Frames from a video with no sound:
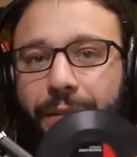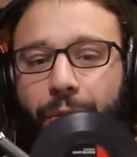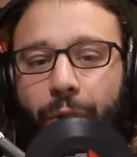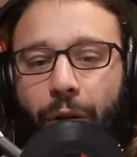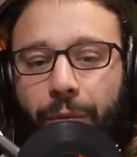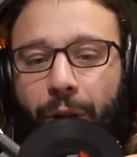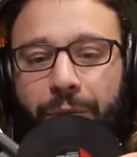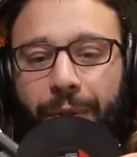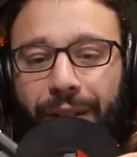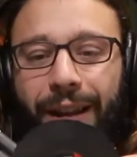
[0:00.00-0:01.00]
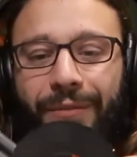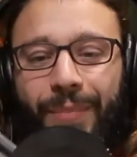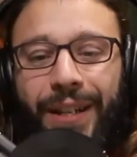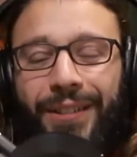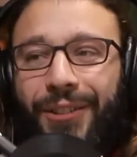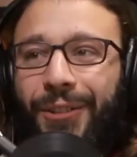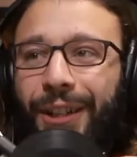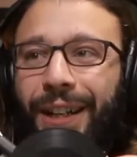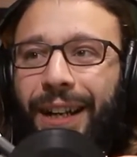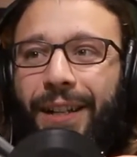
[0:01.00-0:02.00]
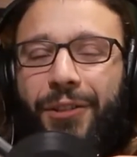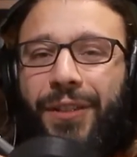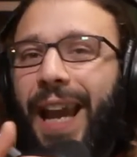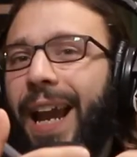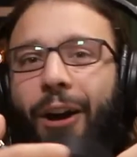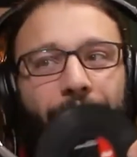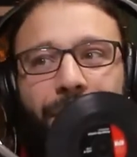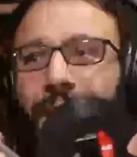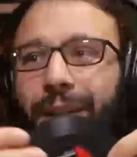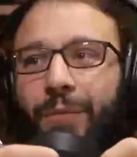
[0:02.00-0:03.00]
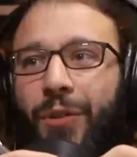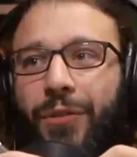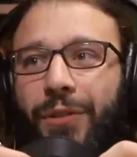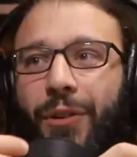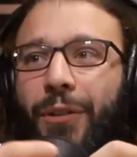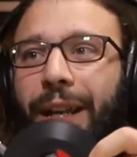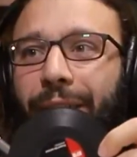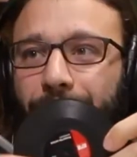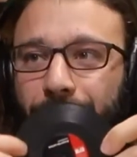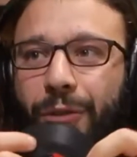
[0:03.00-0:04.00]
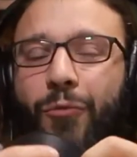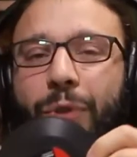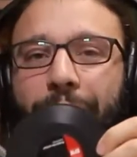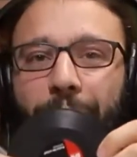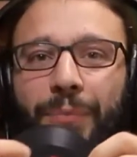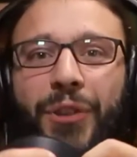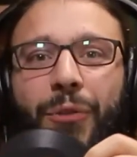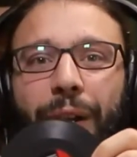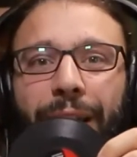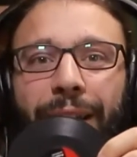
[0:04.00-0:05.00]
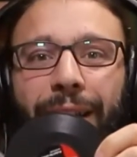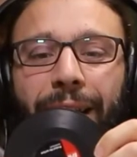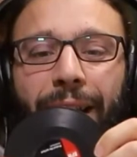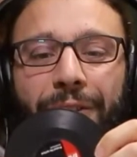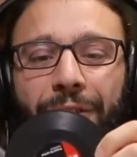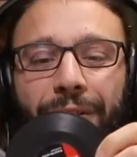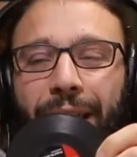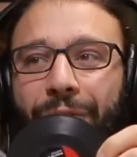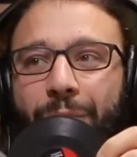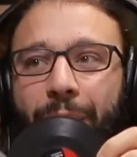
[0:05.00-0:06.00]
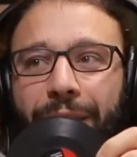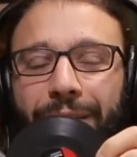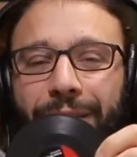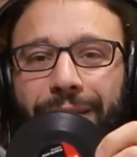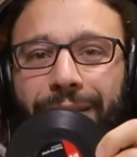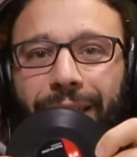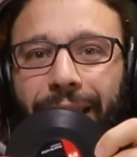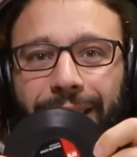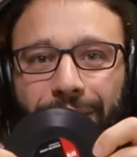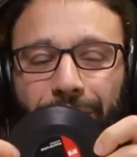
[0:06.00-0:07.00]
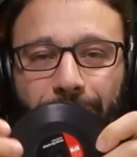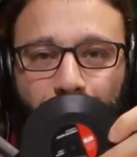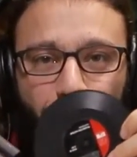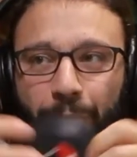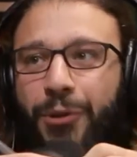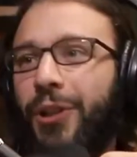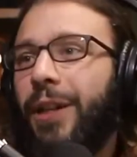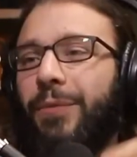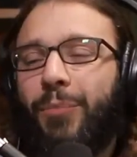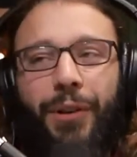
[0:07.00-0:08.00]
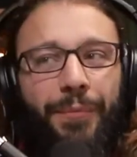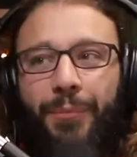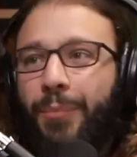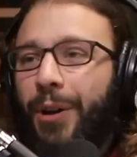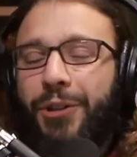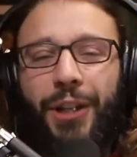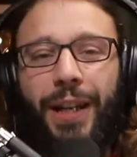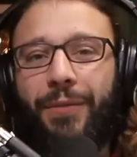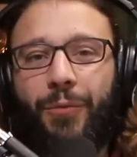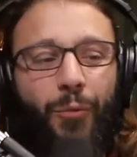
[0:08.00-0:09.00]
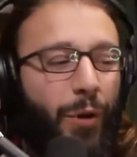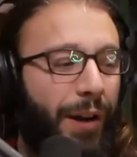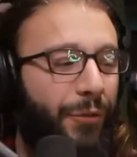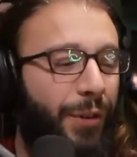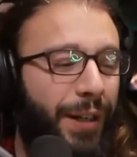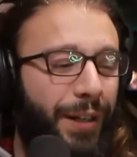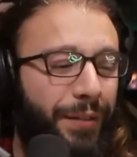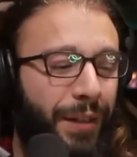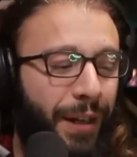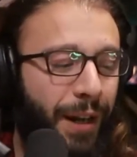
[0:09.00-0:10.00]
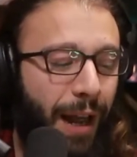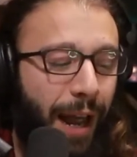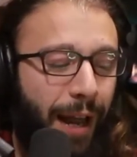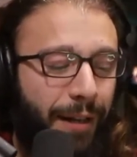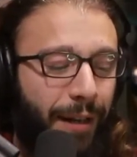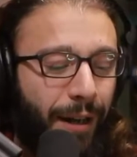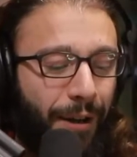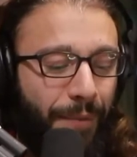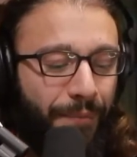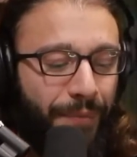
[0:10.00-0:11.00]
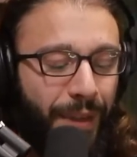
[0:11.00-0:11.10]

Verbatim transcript: or all the mosh pits I've been to, it's just chaos. Like there's no like, there's no rhythm to it. It's just everybody's like just pushing and pu punching and whatever it is. And, um,